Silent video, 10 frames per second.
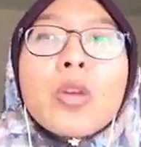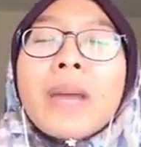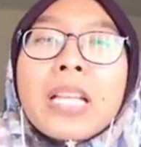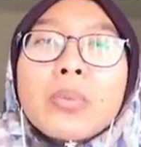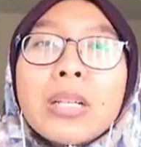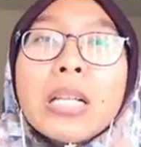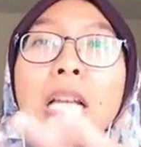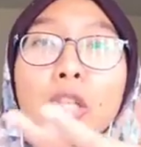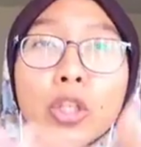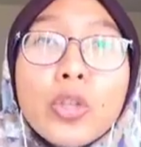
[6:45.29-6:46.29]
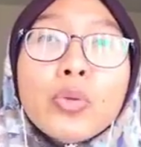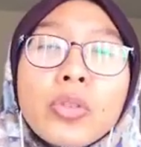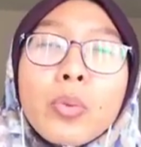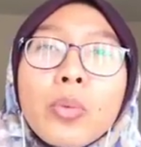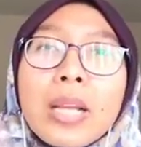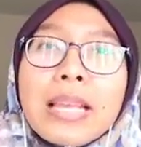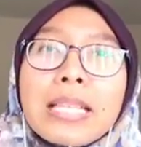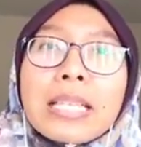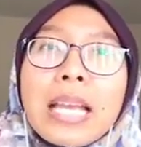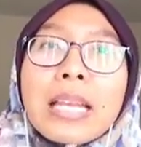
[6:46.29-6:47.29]
you might as well use a word
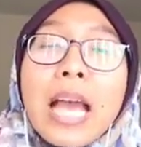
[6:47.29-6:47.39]
that's going